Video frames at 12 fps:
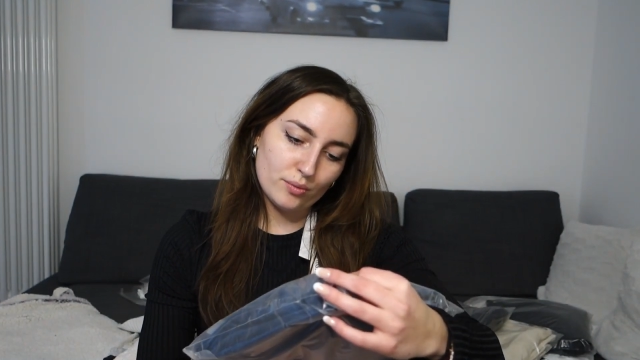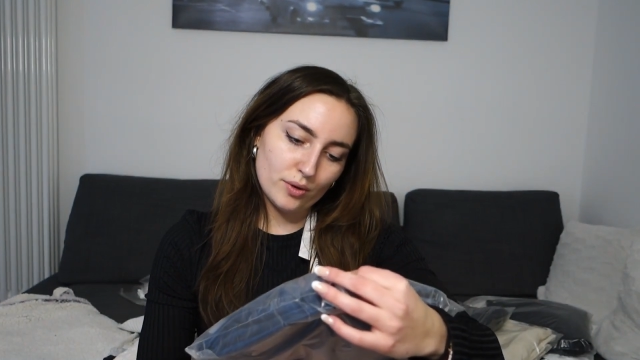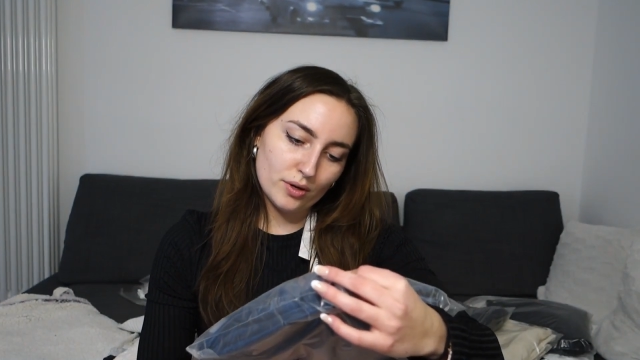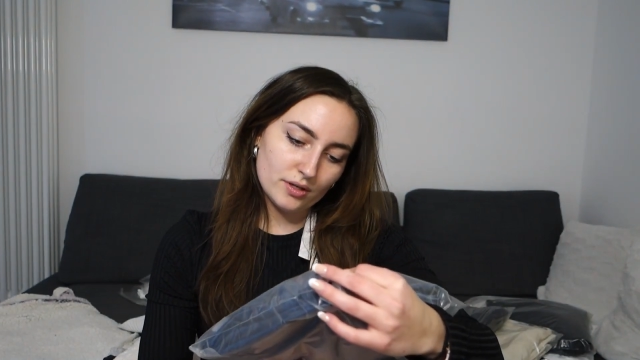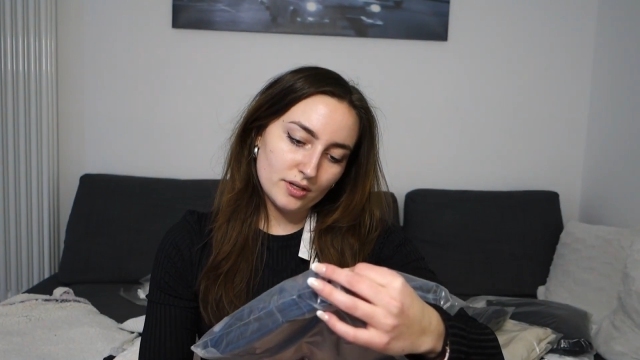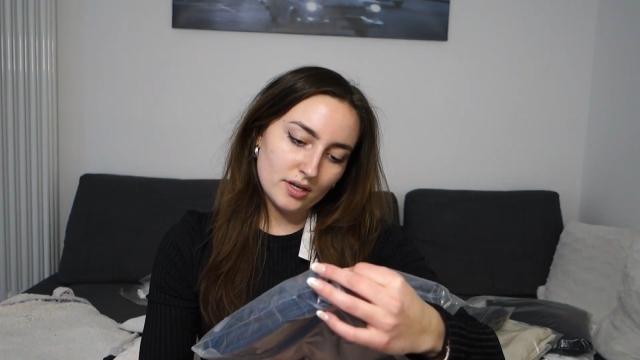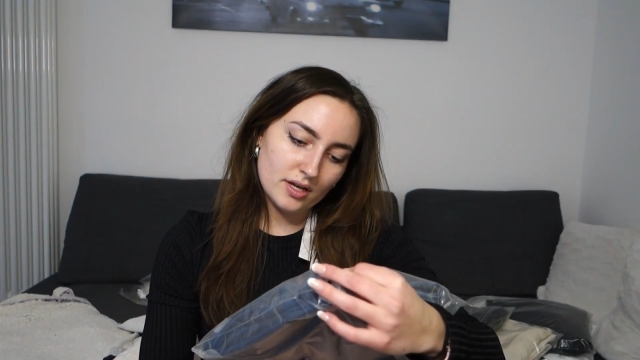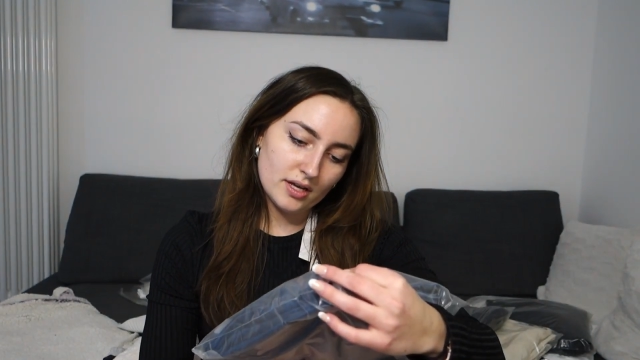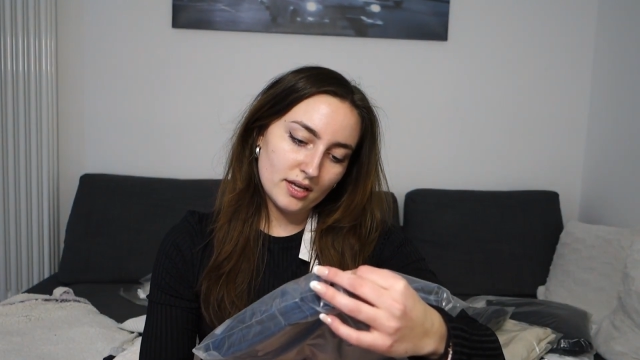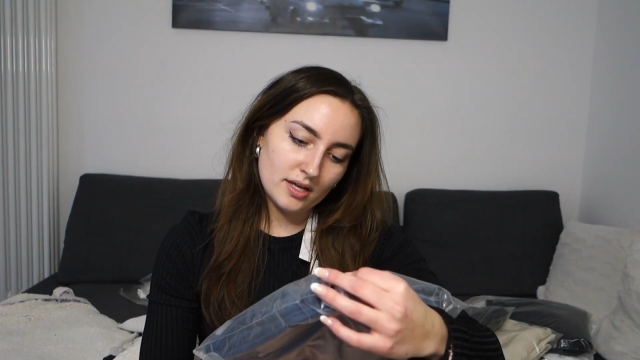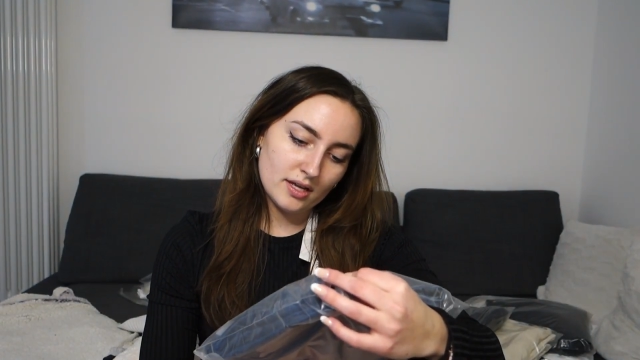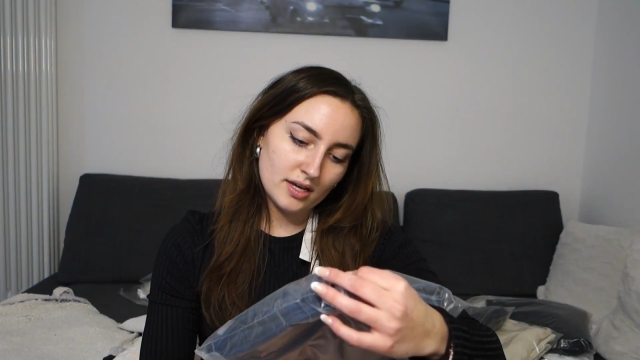one
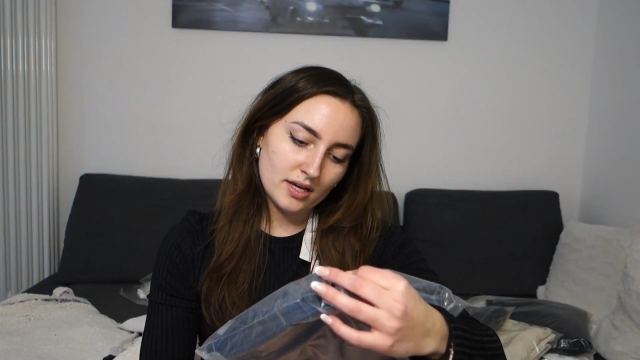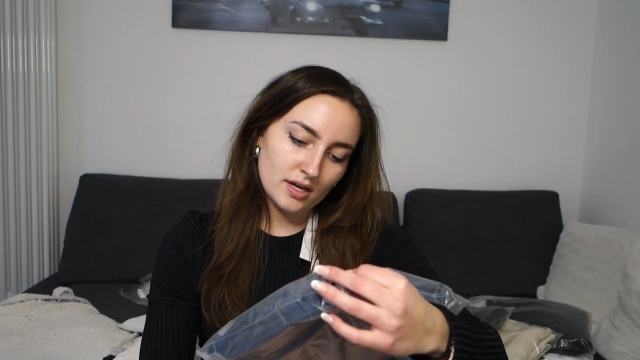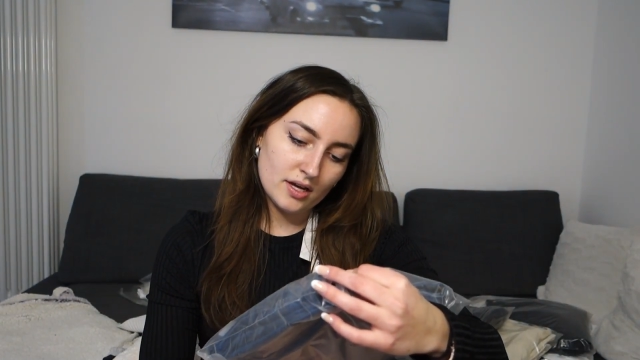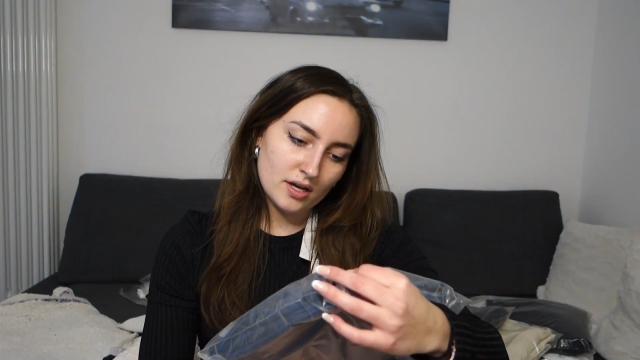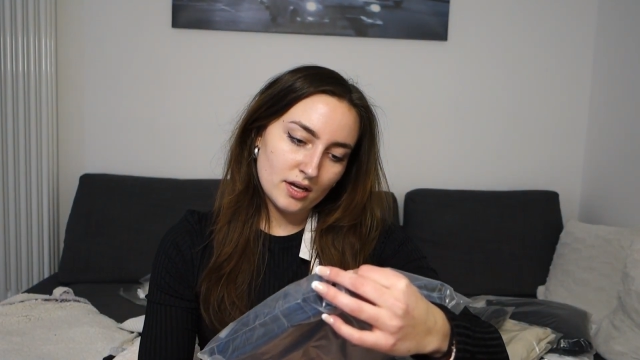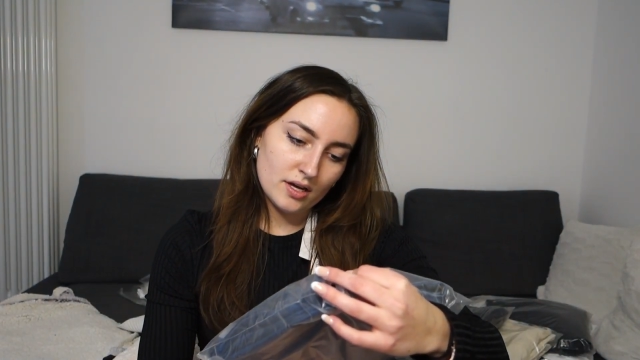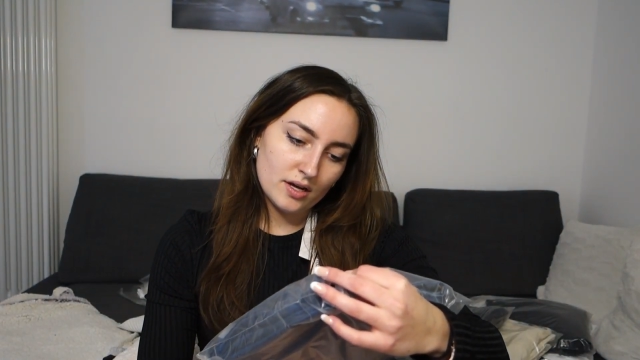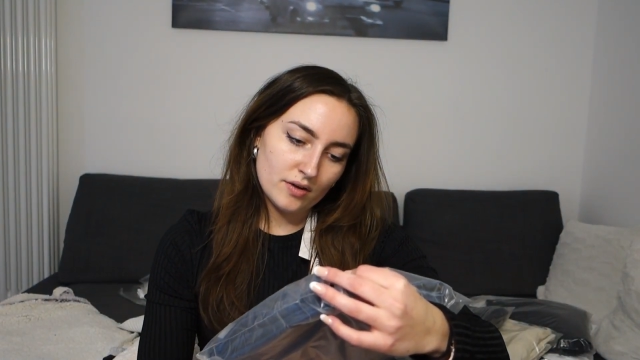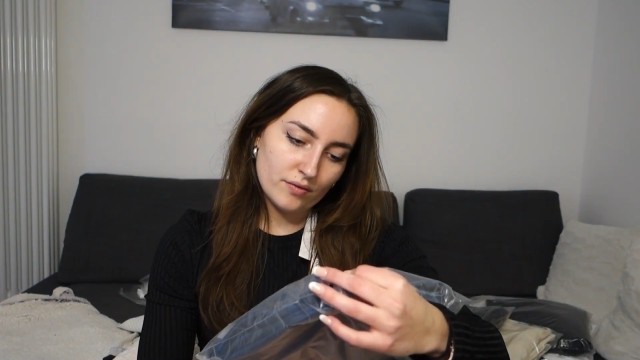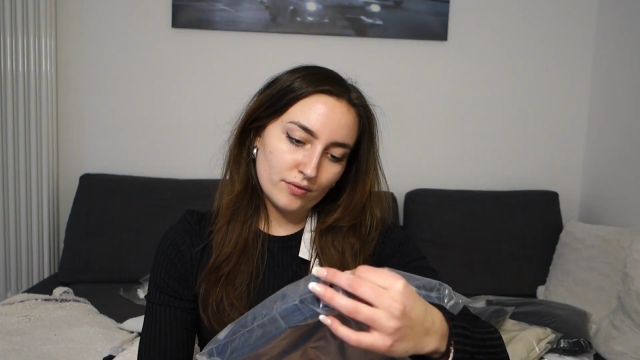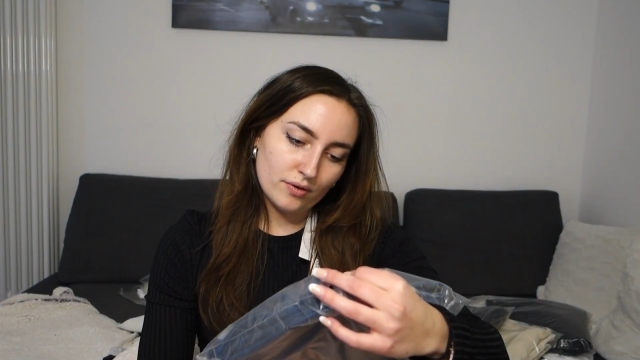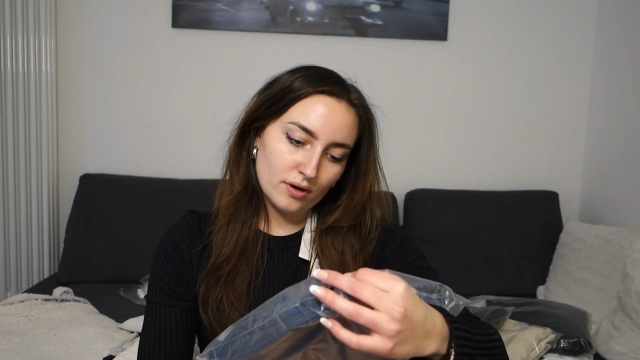
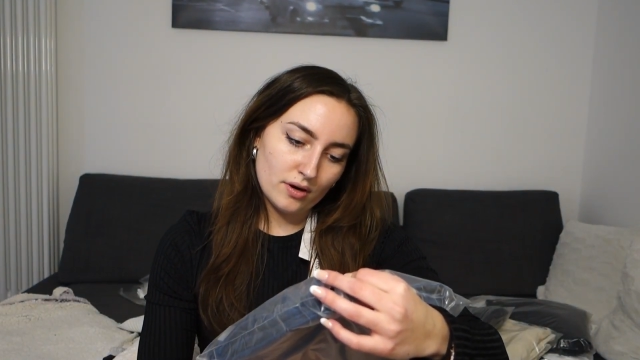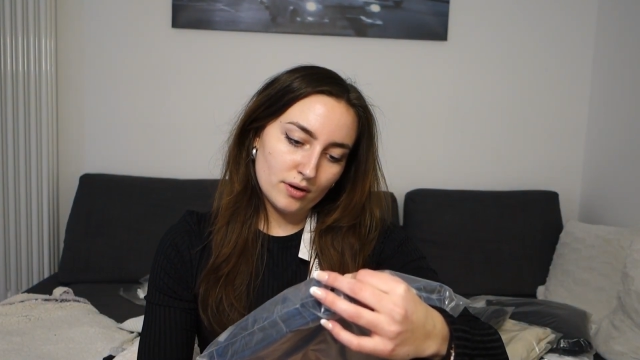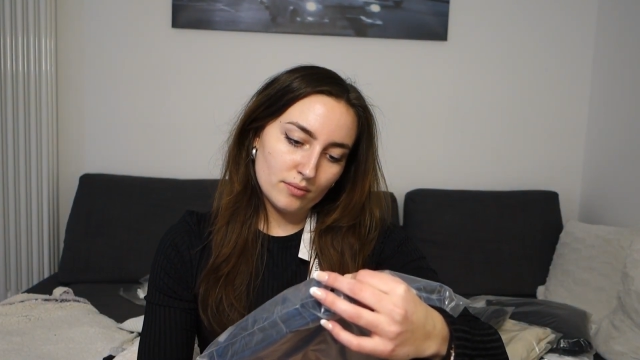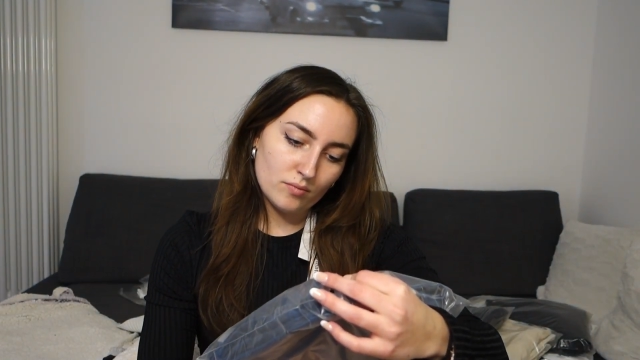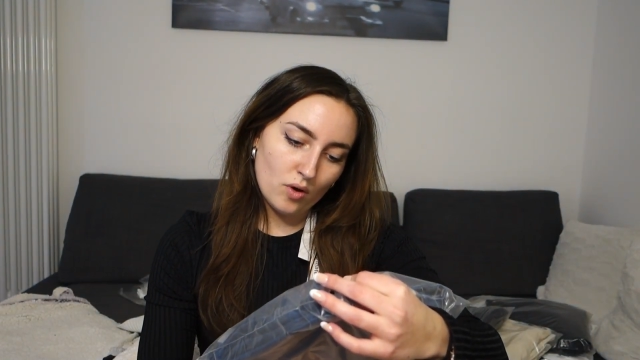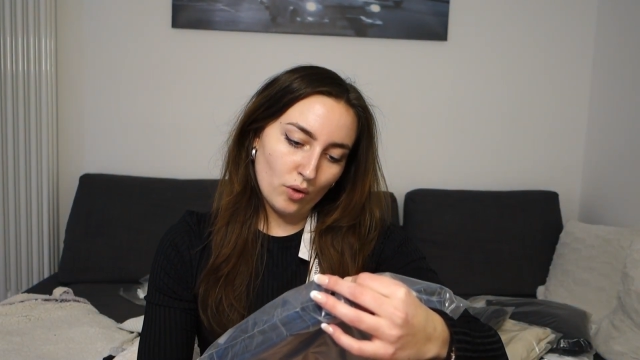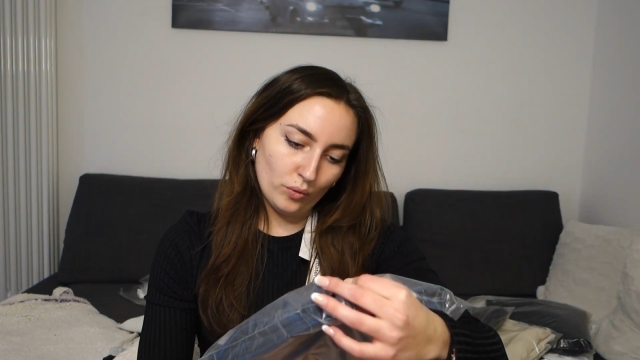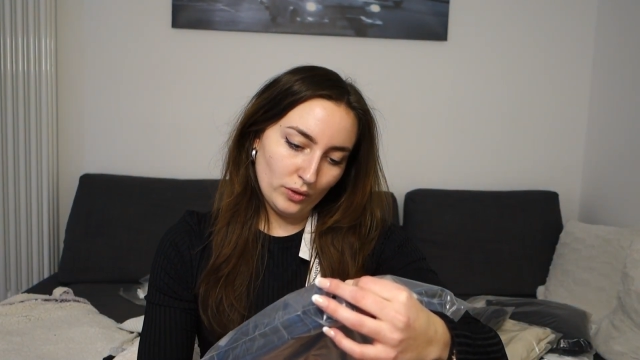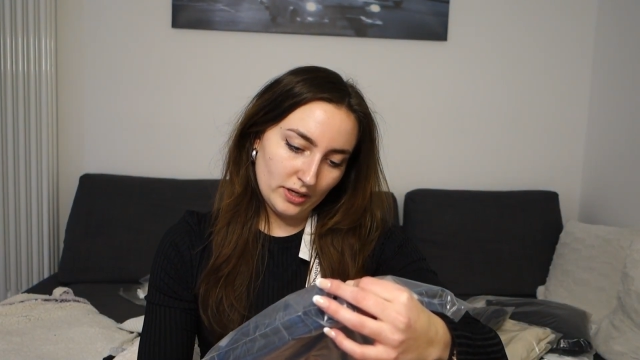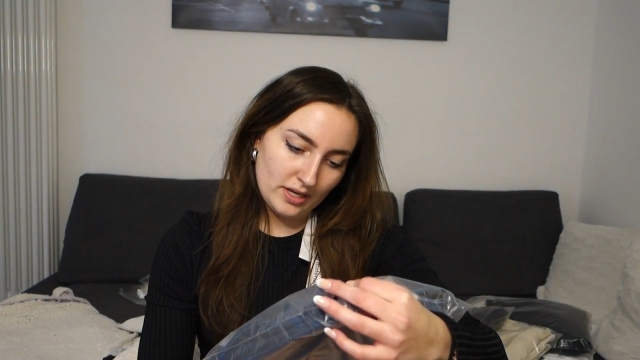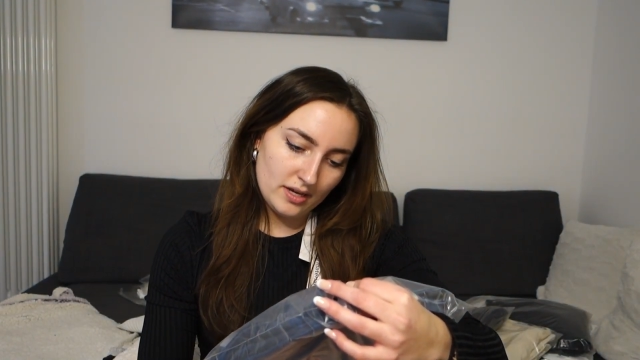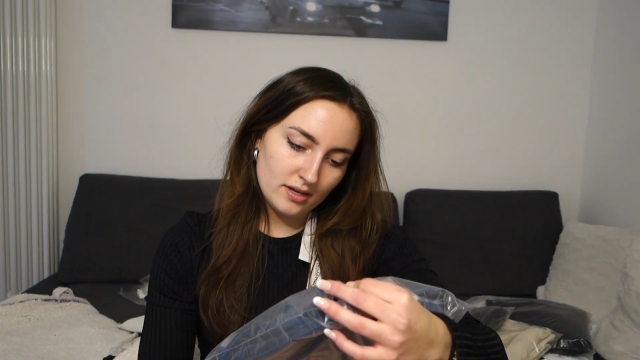from
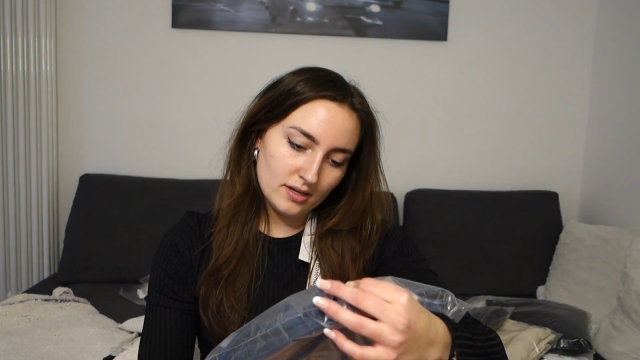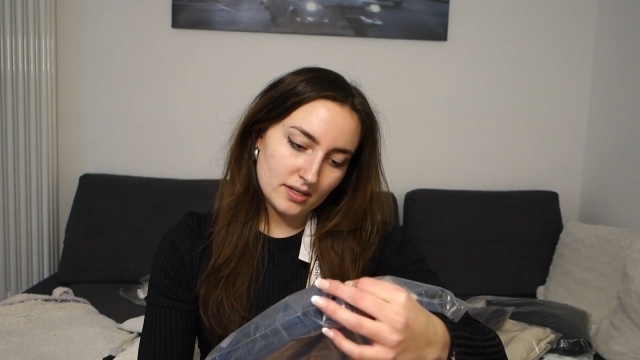Only.